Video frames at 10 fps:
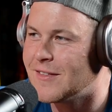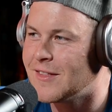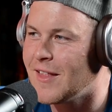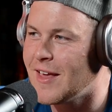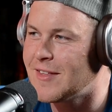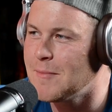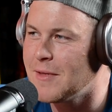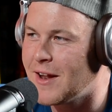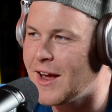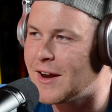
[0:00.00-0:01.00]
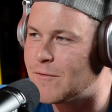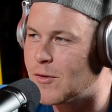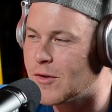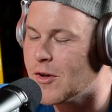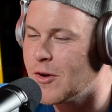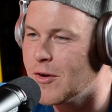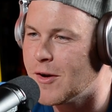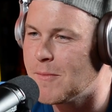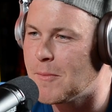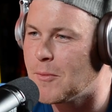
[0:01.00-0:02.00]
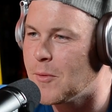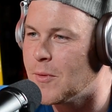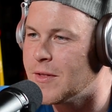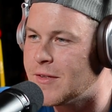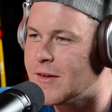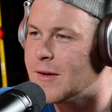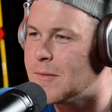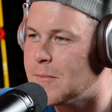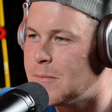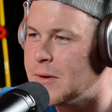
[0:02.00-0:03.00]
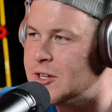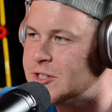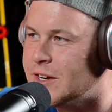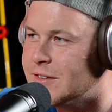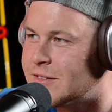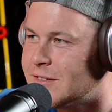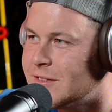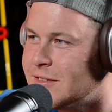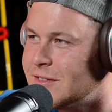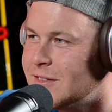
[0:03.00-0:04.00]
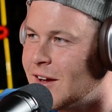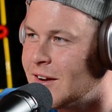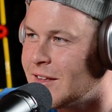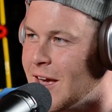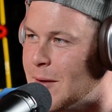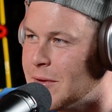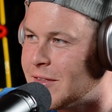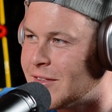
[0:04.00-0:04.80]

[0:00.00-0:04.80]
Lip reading: The last time that I had a Four Loko, I remember we went to PJ's on campus.